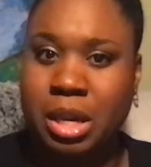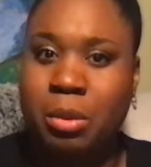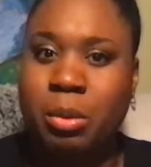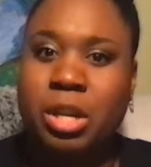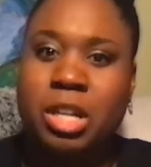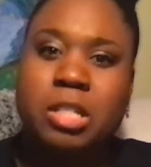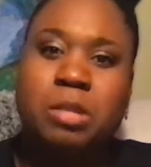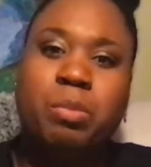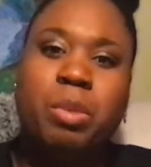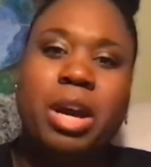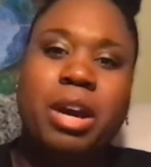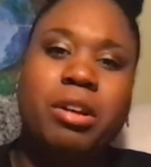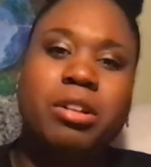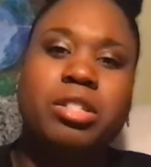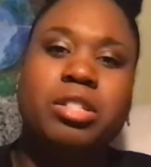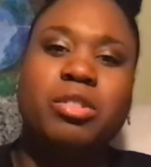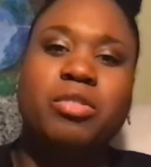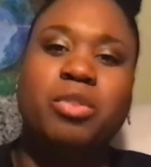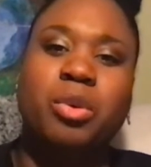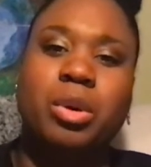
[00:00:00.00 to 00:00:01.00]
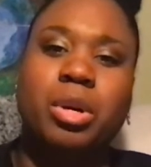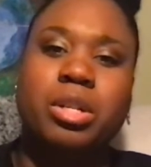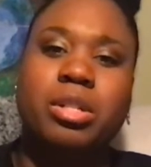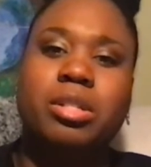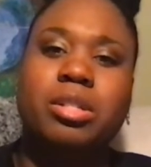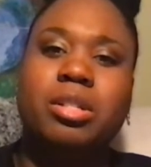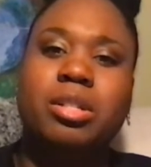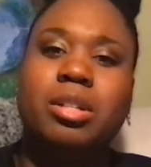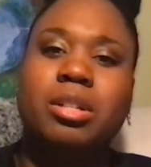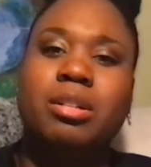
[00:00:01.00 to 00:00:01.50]
When his parents
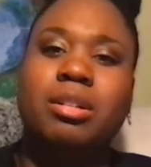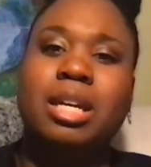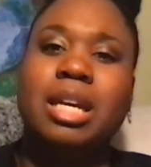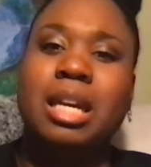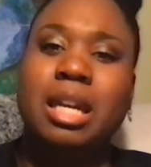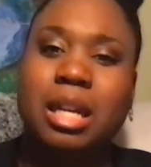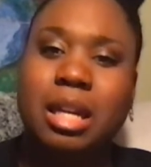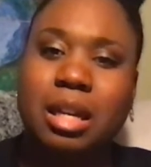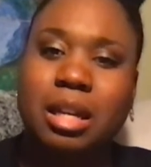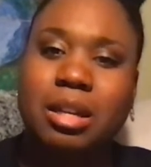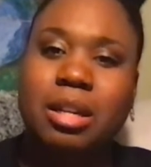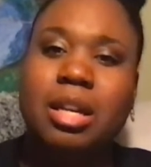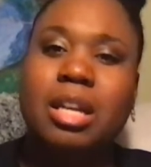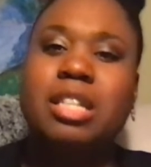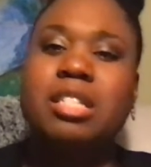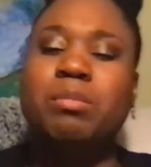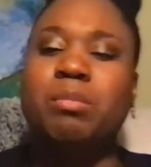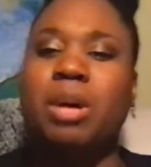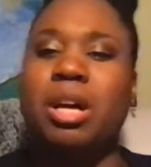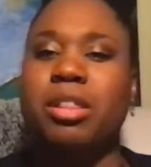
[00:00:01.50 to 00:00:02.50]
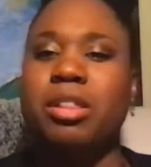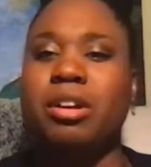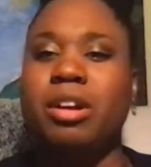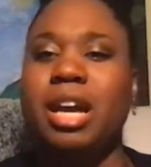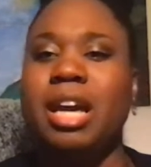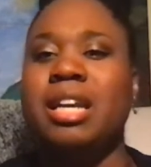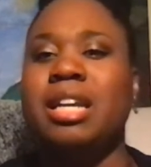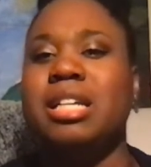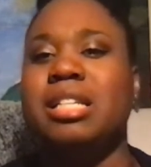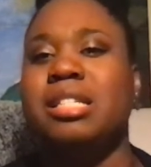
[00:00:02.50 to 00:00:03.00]
divorced, he, his
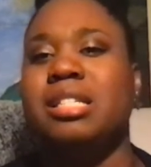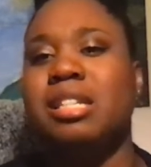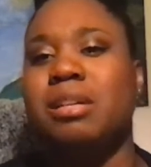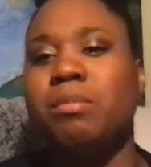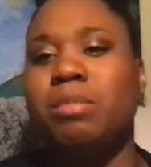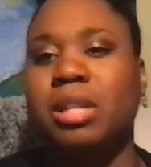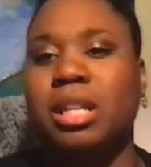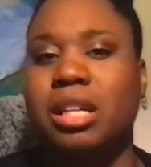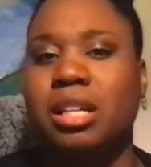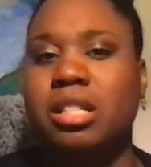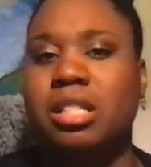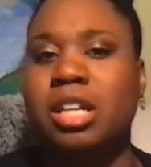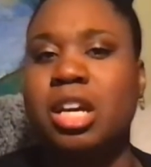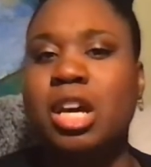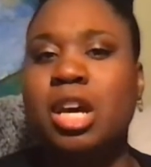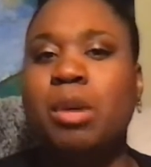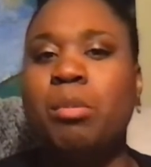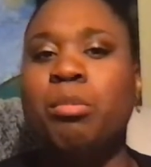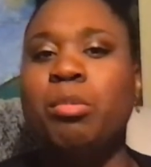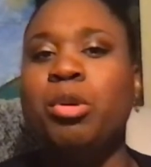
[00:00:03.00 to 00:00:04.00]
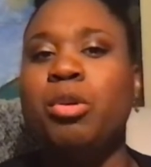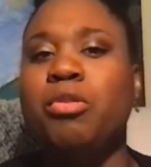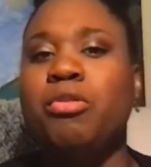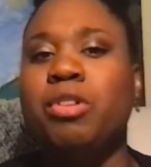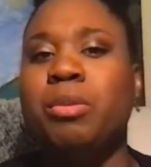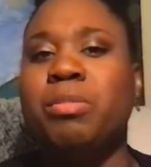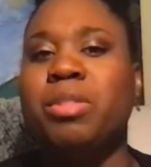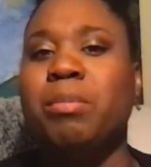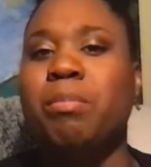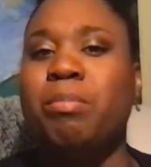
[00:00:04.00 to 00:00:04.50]
mother, and his siblings moved
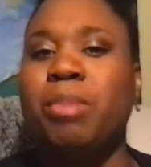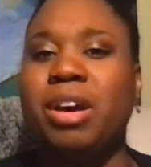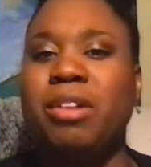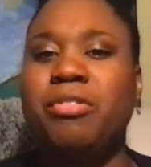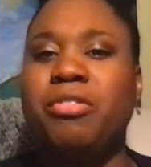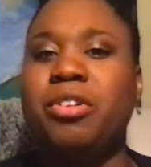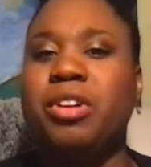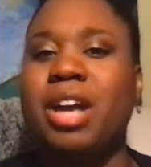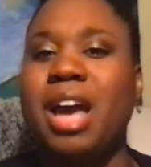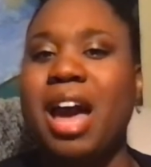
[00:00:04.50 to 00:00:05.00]
from the Bedford